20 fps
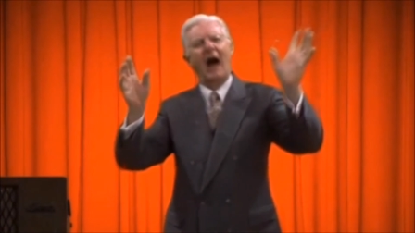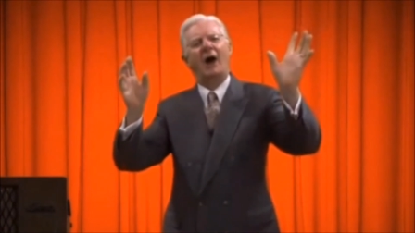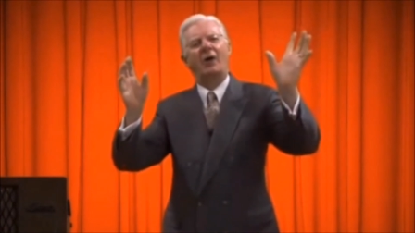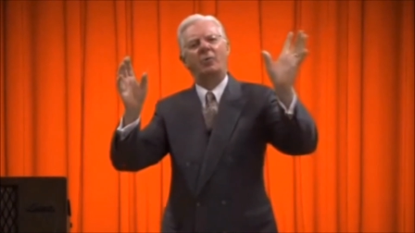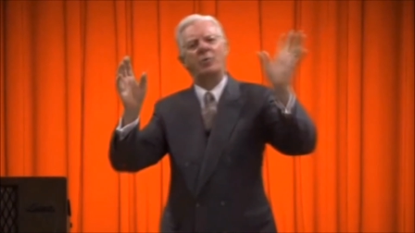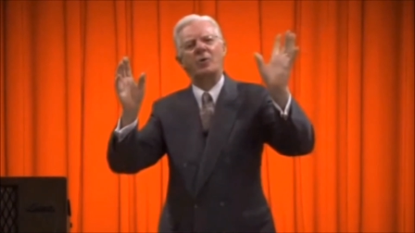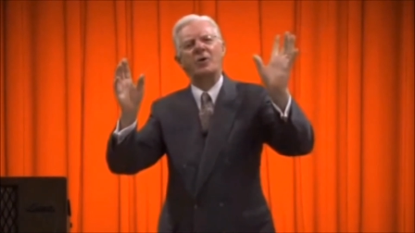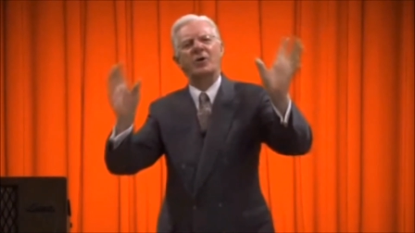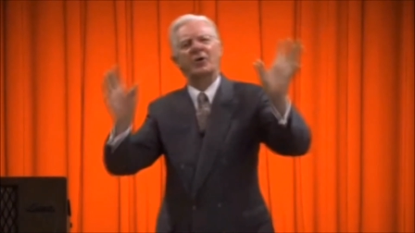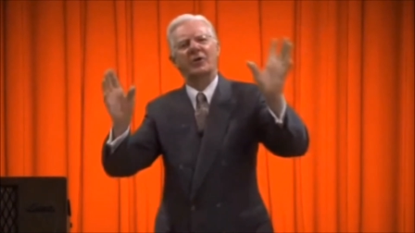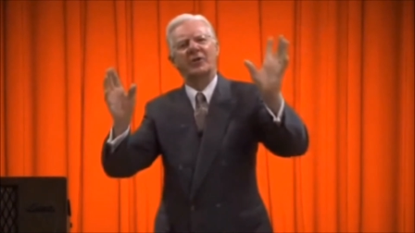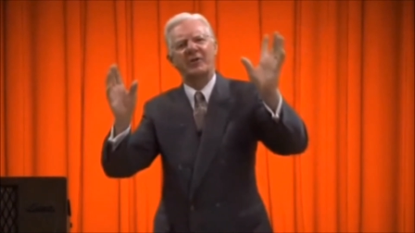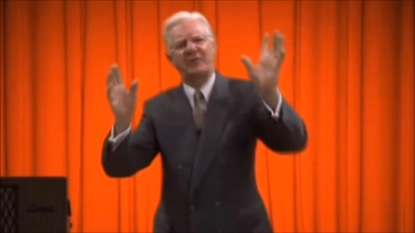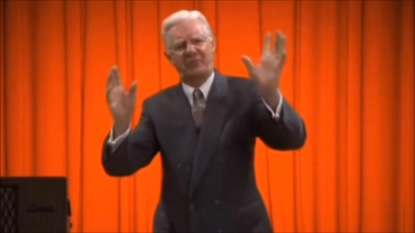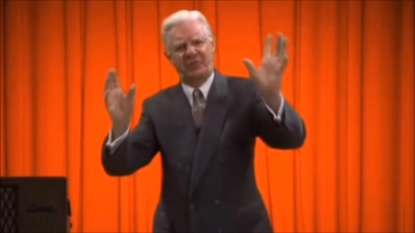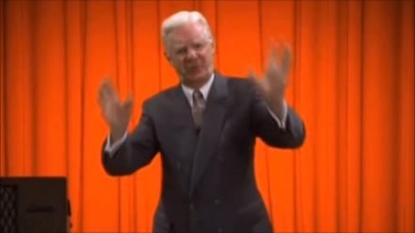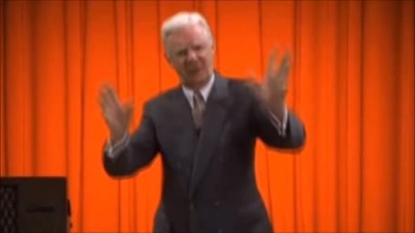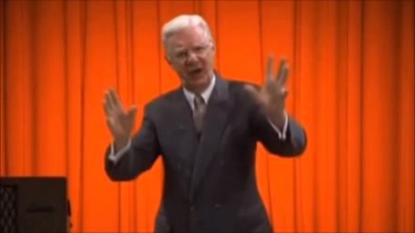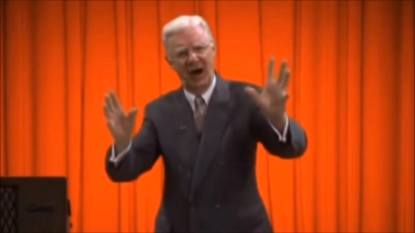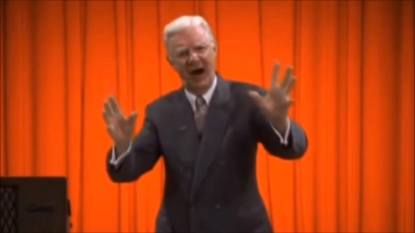a world
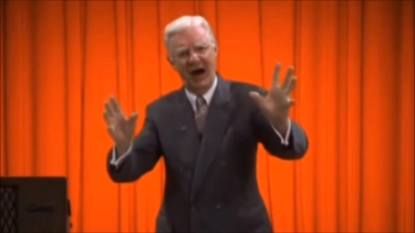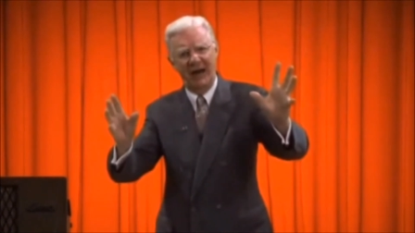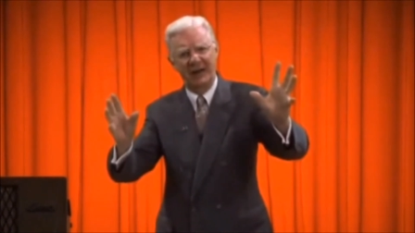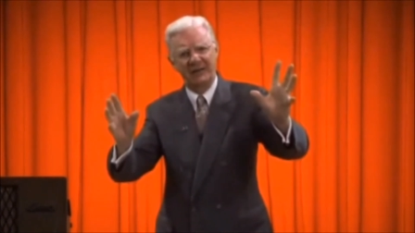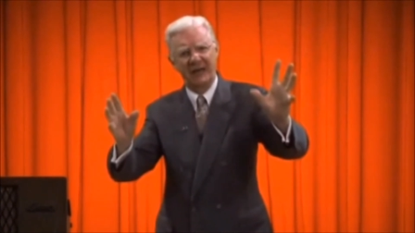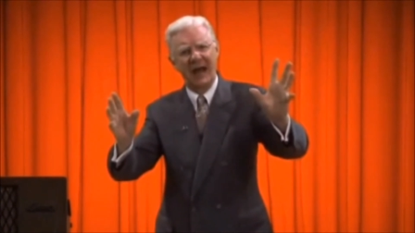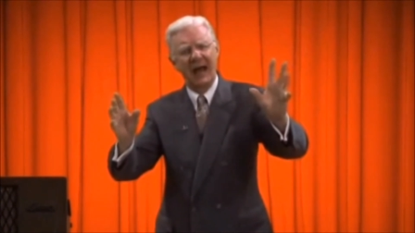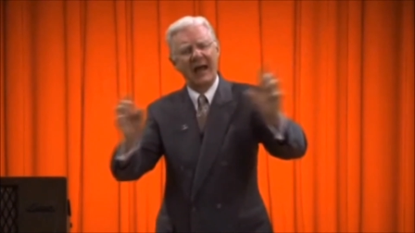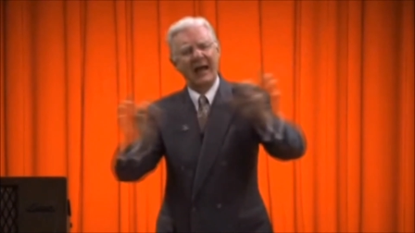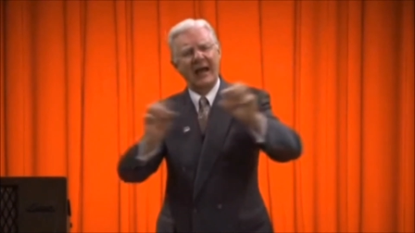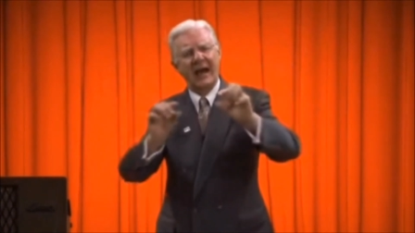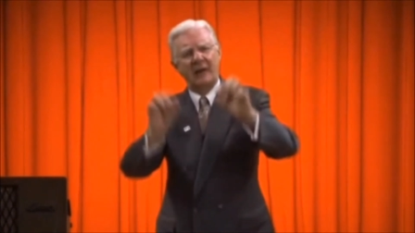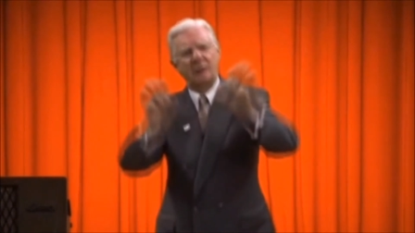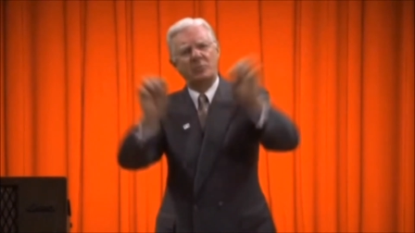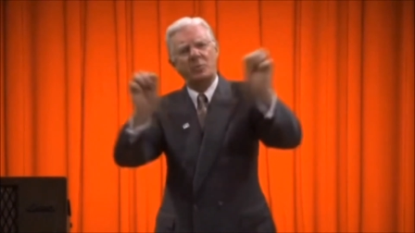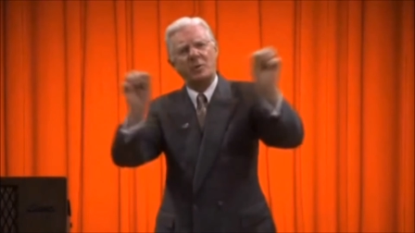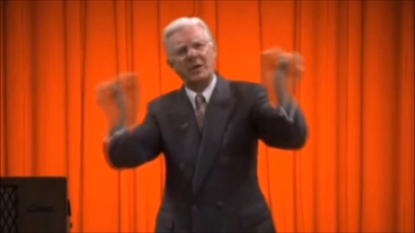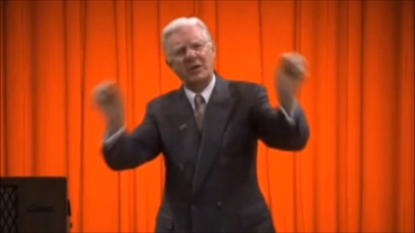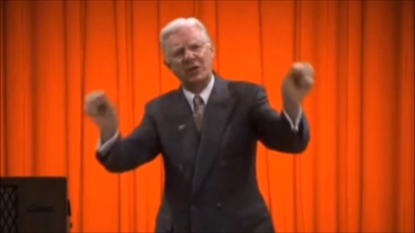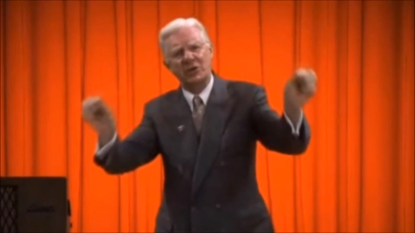of thought.
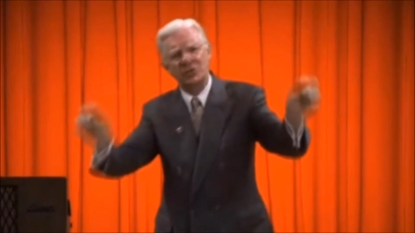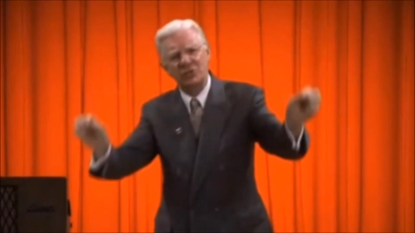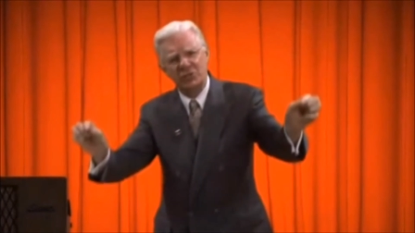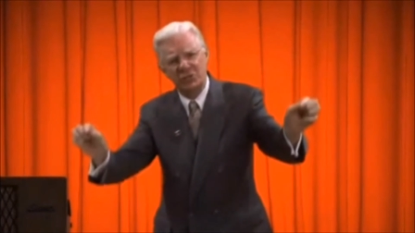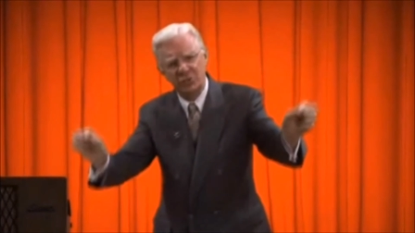And we can